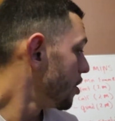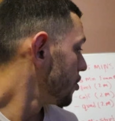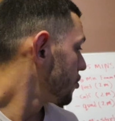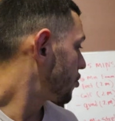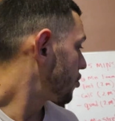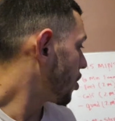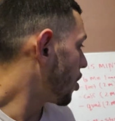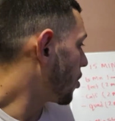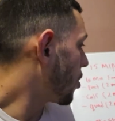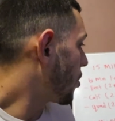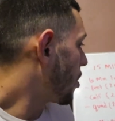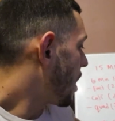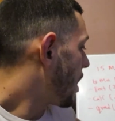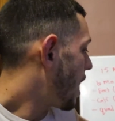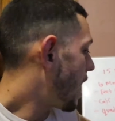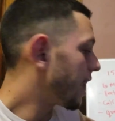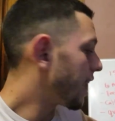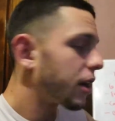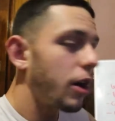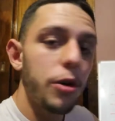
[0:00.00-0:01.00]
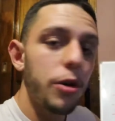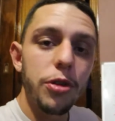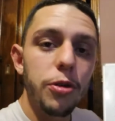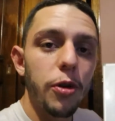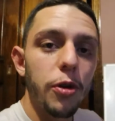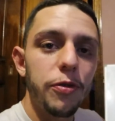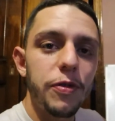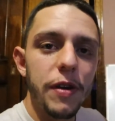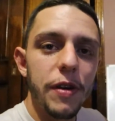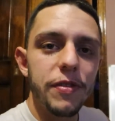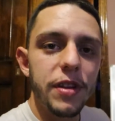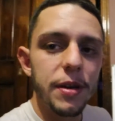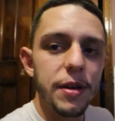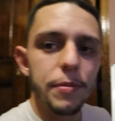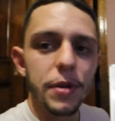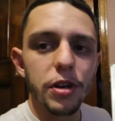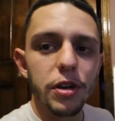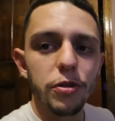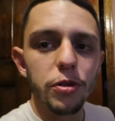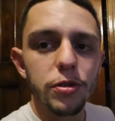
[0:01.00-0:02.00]
So I go through a
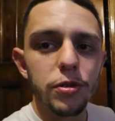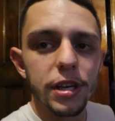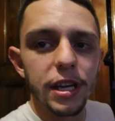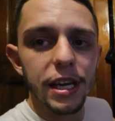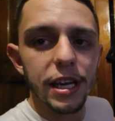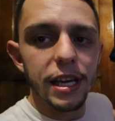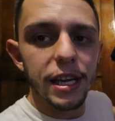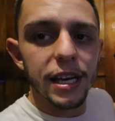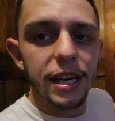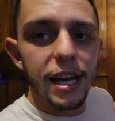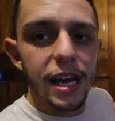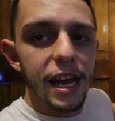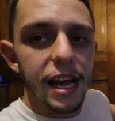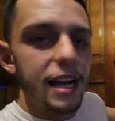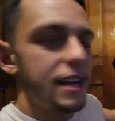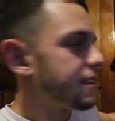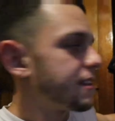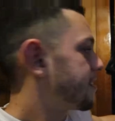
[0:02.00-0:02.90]
15-minute routine. It's